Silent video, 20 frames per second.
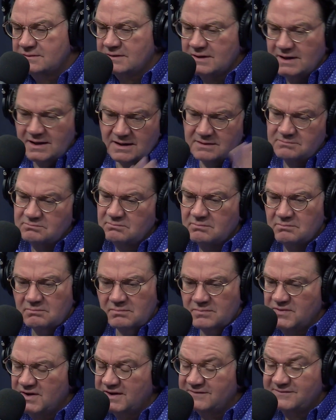and
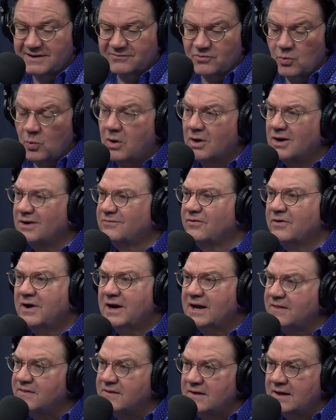they've never wanted for
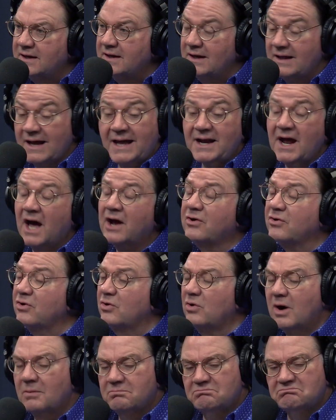anything. And I grew up,